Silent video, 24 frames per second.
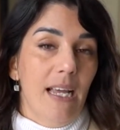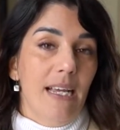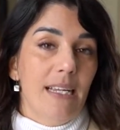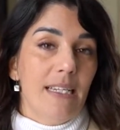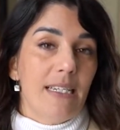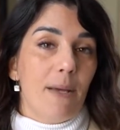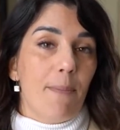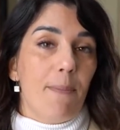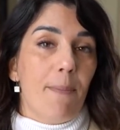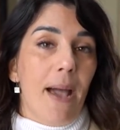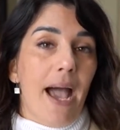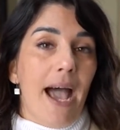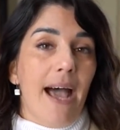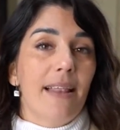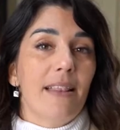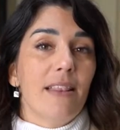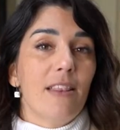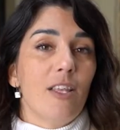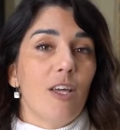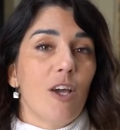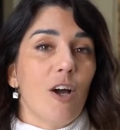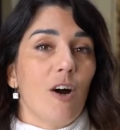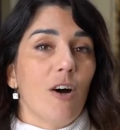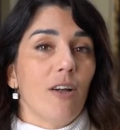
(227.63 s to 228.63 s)
The
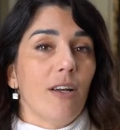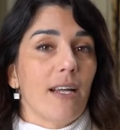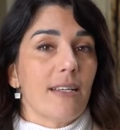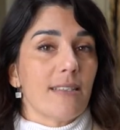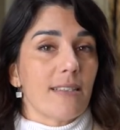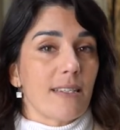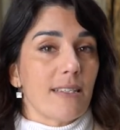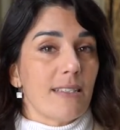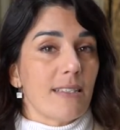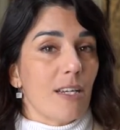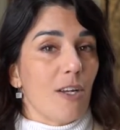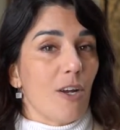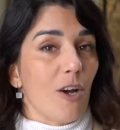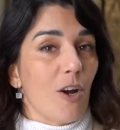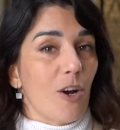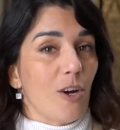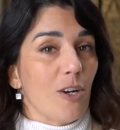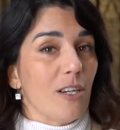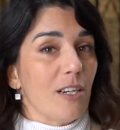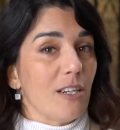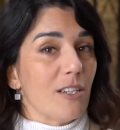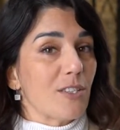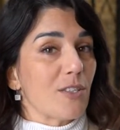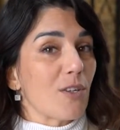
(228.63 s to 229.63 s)
Pantheon, as I said
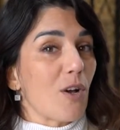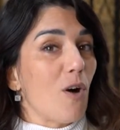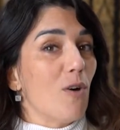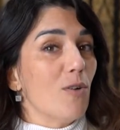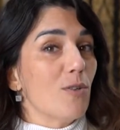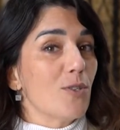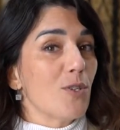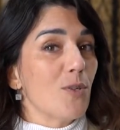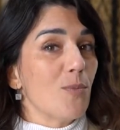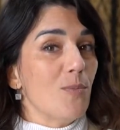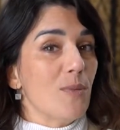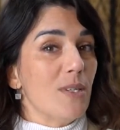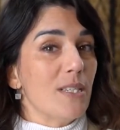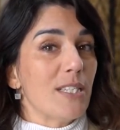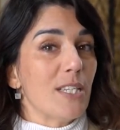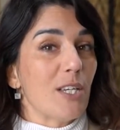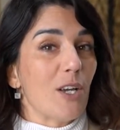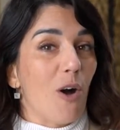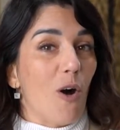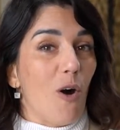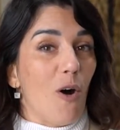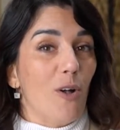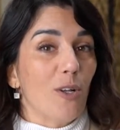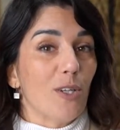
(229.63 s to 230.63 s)
earlier, is also missing
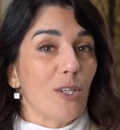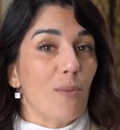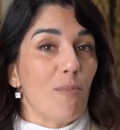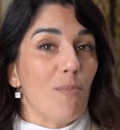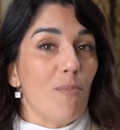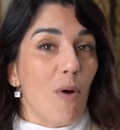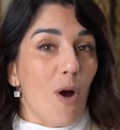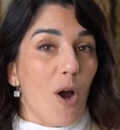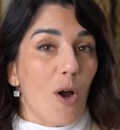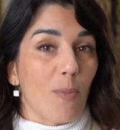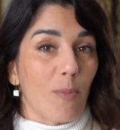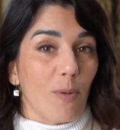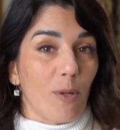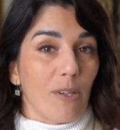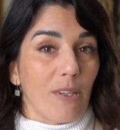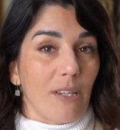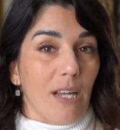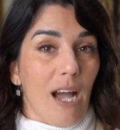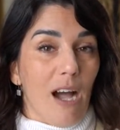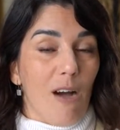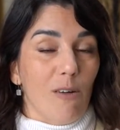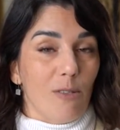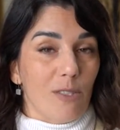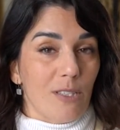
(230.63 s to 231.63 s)
all the marble on
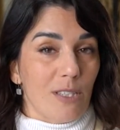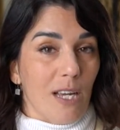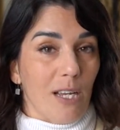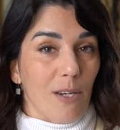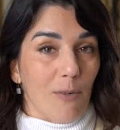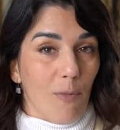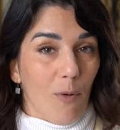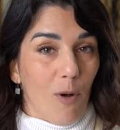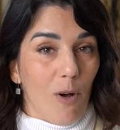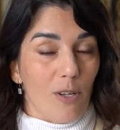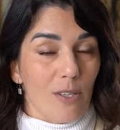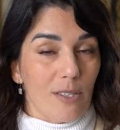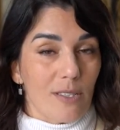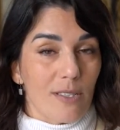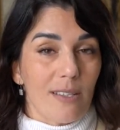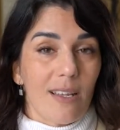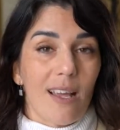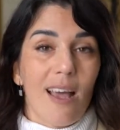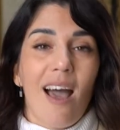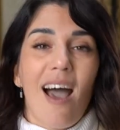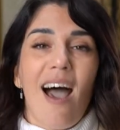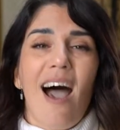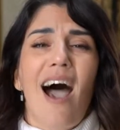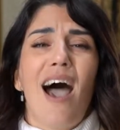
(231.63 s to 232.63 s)
the outside walls.
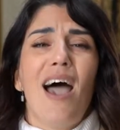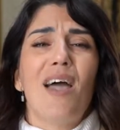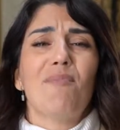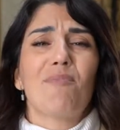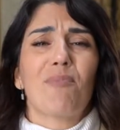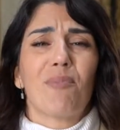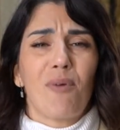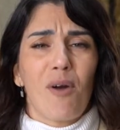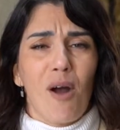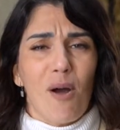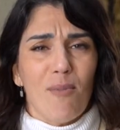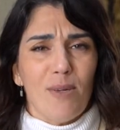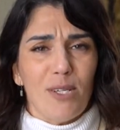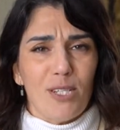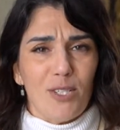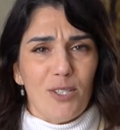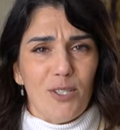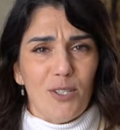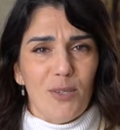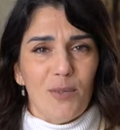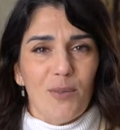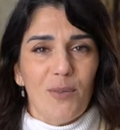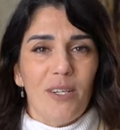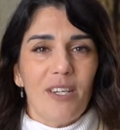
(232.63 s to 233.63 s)
I promise
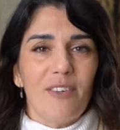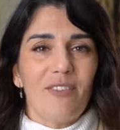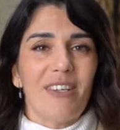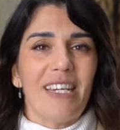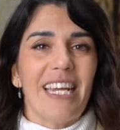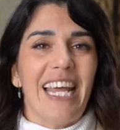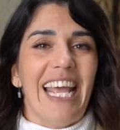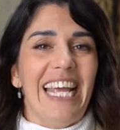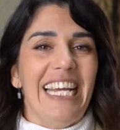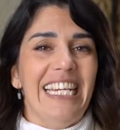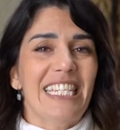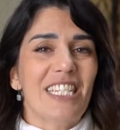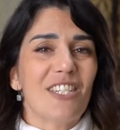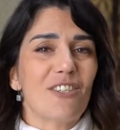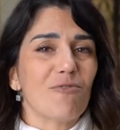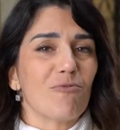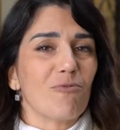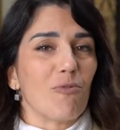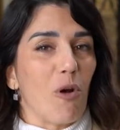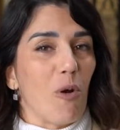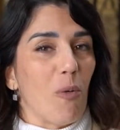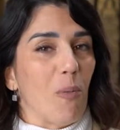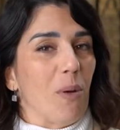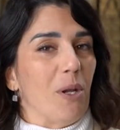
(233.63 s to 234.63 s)
you, if an ancient
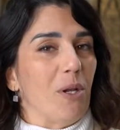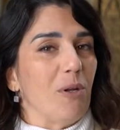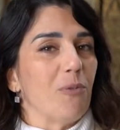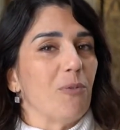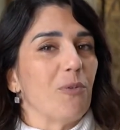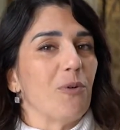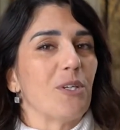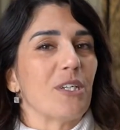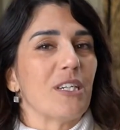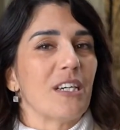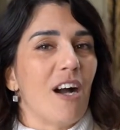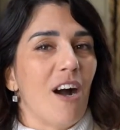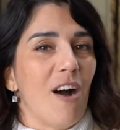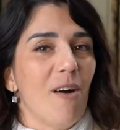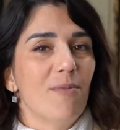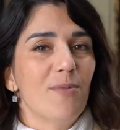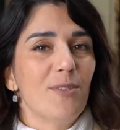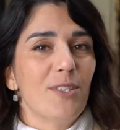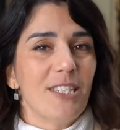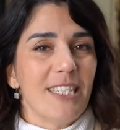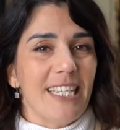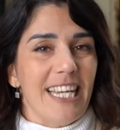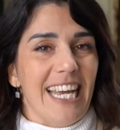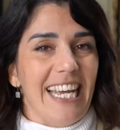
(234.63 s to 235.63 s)
Roman would come
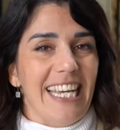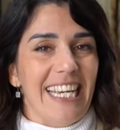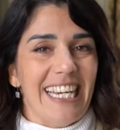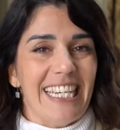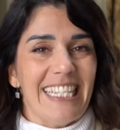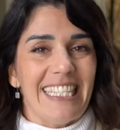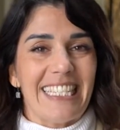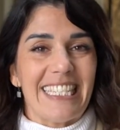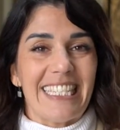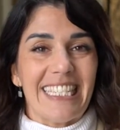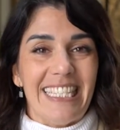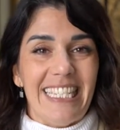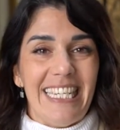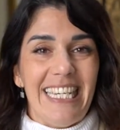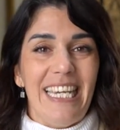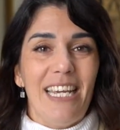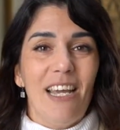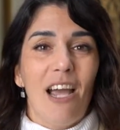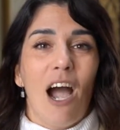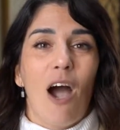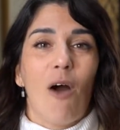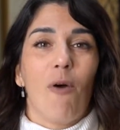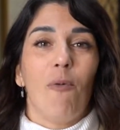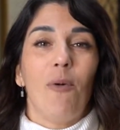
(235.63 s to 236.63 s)
today and see
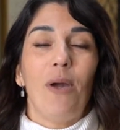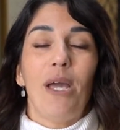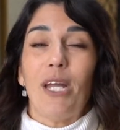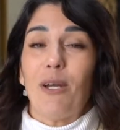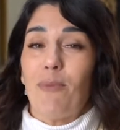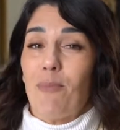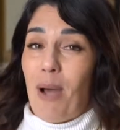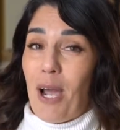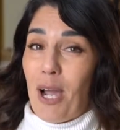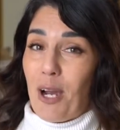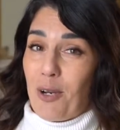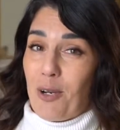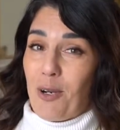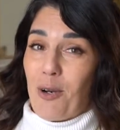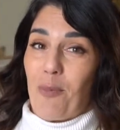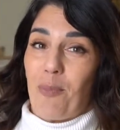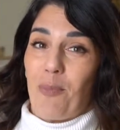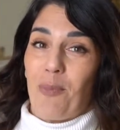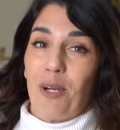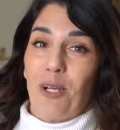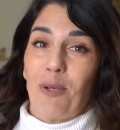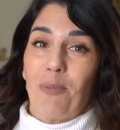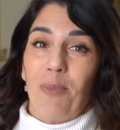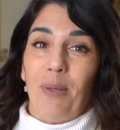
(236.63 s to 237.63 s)
how we admire their
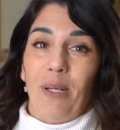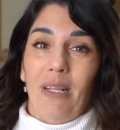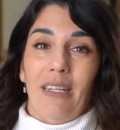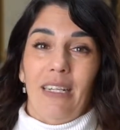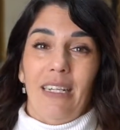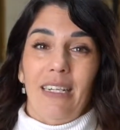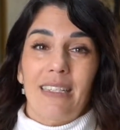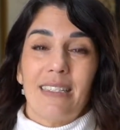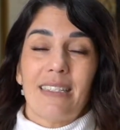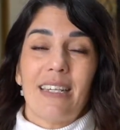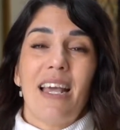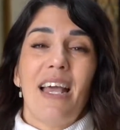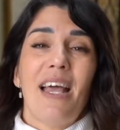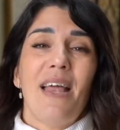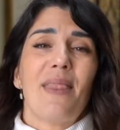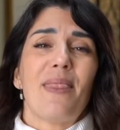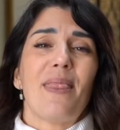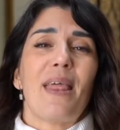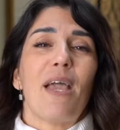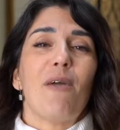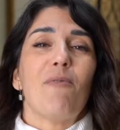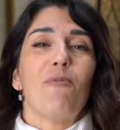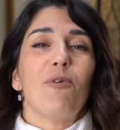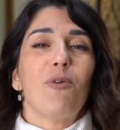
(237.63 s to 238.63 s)
brick buildings,
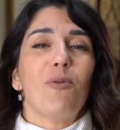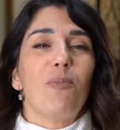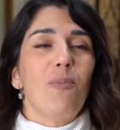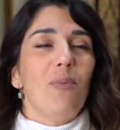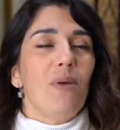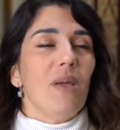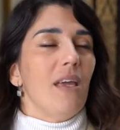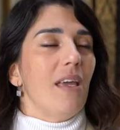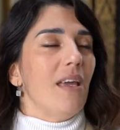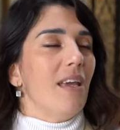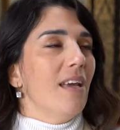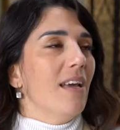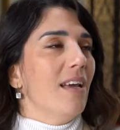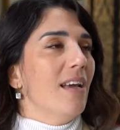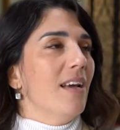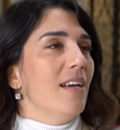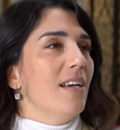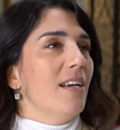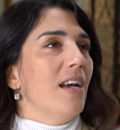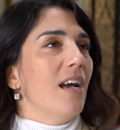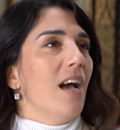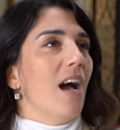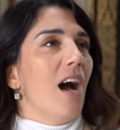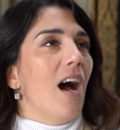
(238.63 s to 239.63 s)
they would be
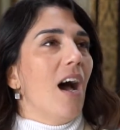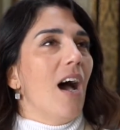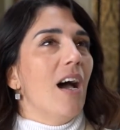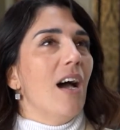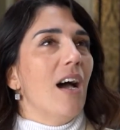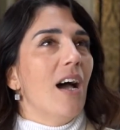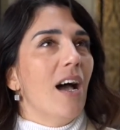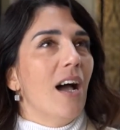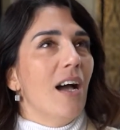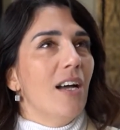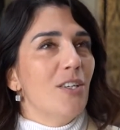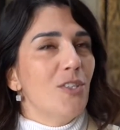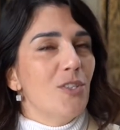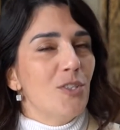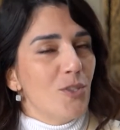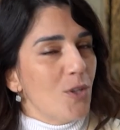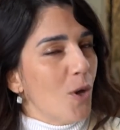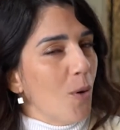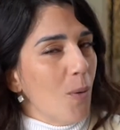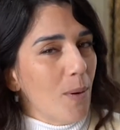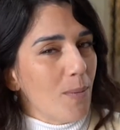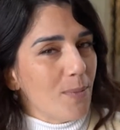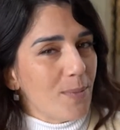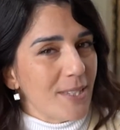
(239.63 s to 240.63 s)

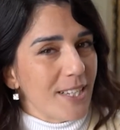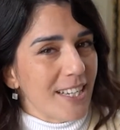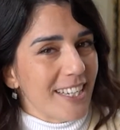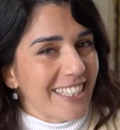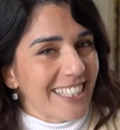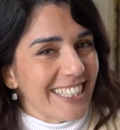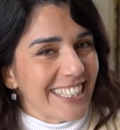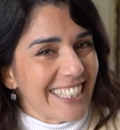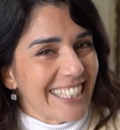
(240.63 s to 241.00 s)
so upset.